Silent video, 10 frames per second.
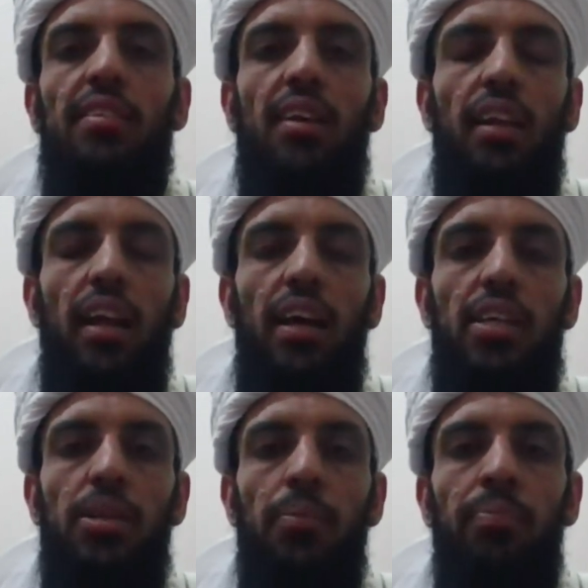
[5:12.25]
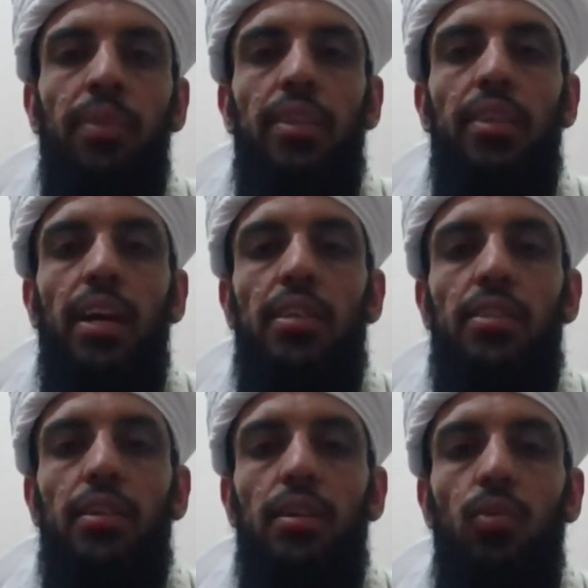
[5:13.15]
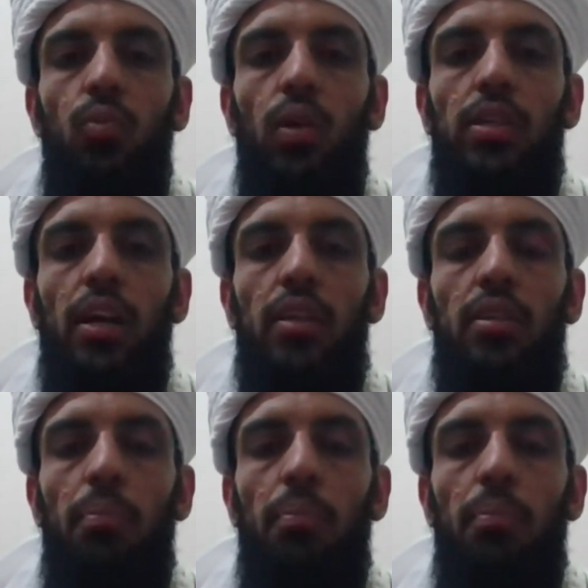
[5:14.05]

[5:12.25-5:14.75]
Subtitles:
client, that what are the